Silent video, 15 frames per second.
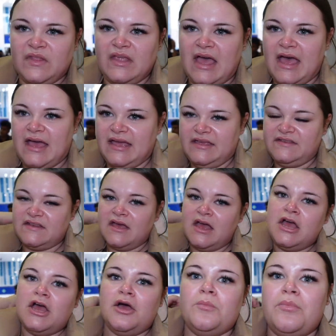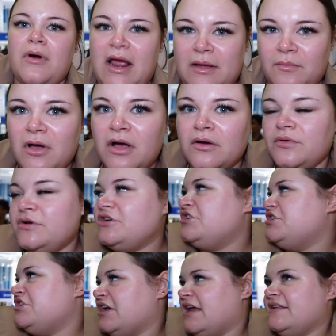guys Primark was
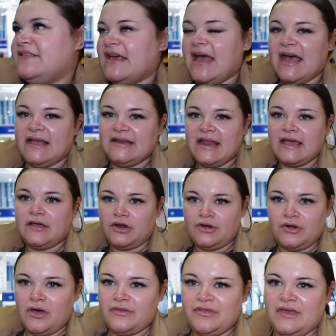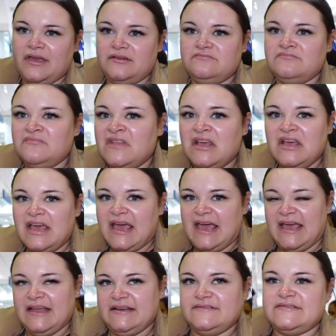shit they had like nothing
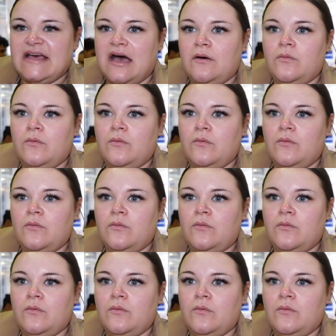in that I